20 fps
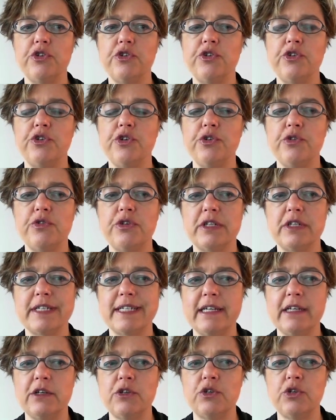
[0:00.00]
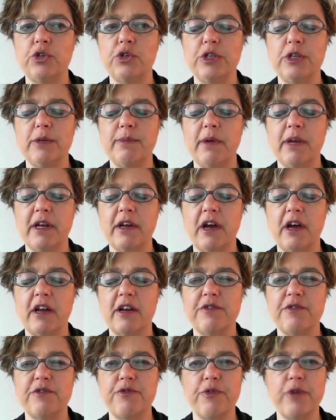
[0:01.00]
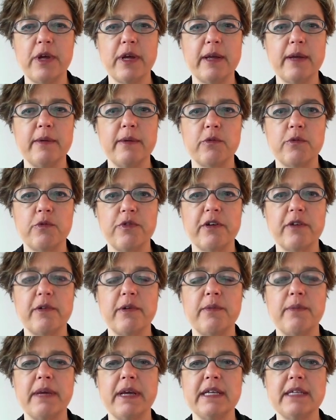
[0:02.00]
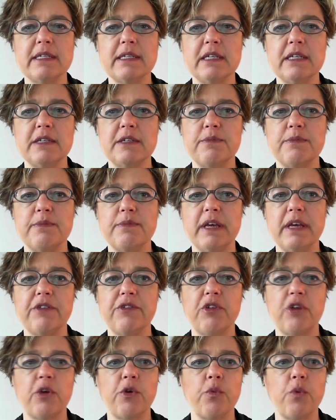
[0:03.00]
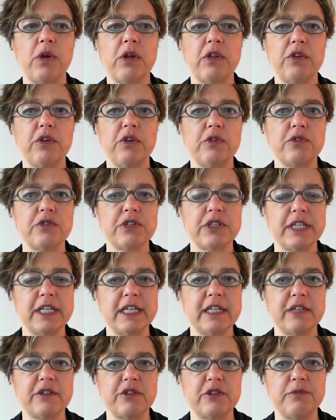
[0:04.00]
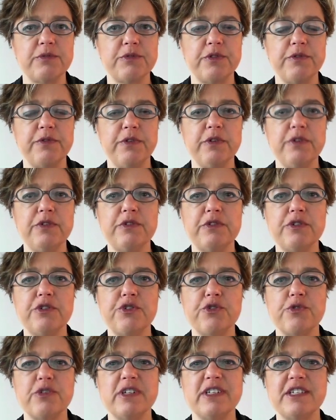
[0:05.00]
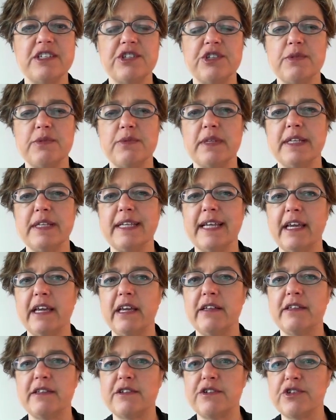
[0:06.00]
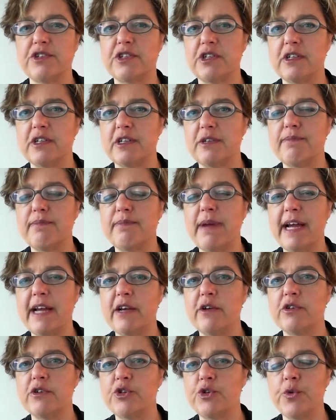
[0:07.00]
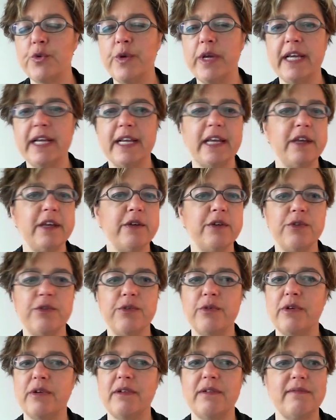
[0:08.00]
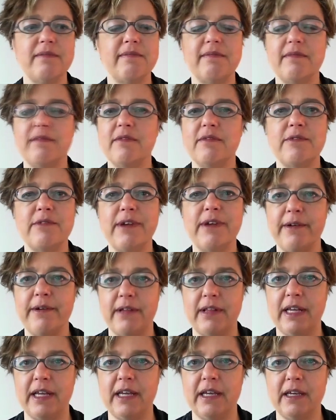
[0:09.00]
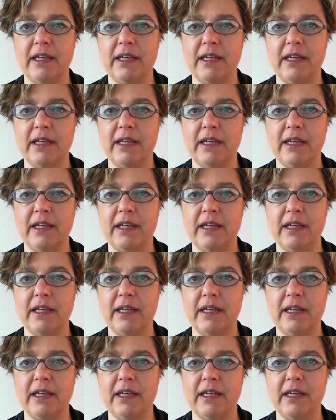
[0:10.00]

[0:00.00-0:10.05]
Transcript: Do you tend to do them on a frequent basis based on what you're seeing in terms of usage, or is it something that it's just a minor tweak that you do rarely?